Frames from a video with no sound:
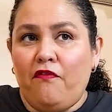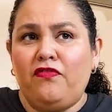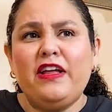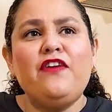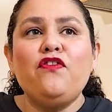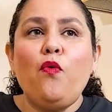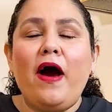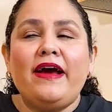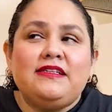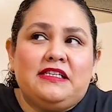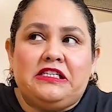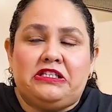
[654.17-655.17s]
Flavor
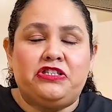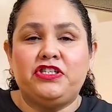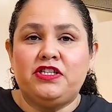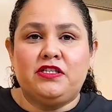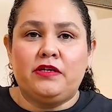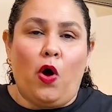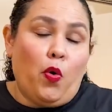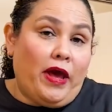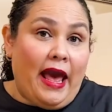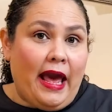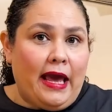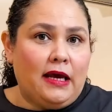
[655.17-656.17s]
wise, it's just
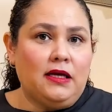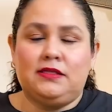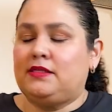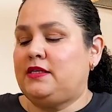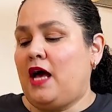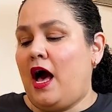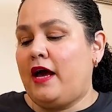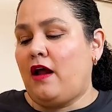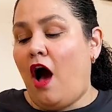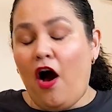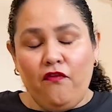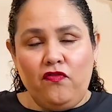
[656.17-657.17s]
okay. It's not
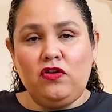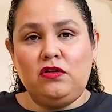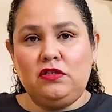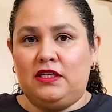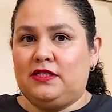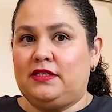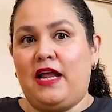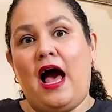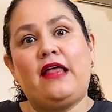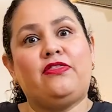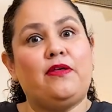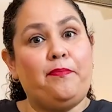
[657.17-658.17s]
awful. It's
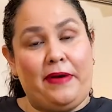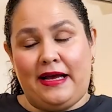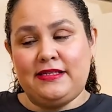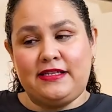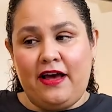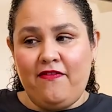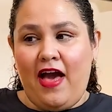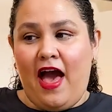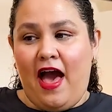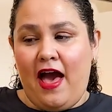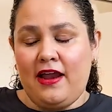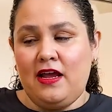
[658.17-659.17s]
not the best I've
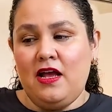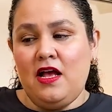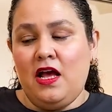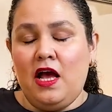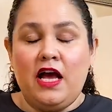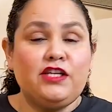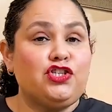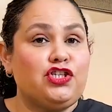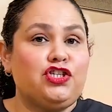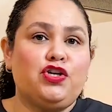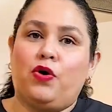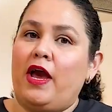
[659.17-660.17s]
had. It's
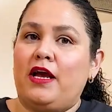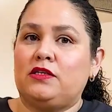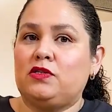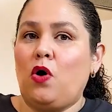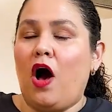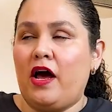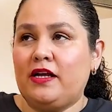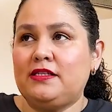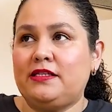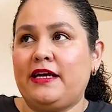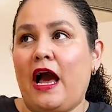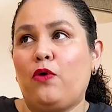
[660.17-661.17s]
just okay. So
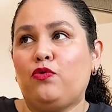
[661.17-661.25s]
honestly, I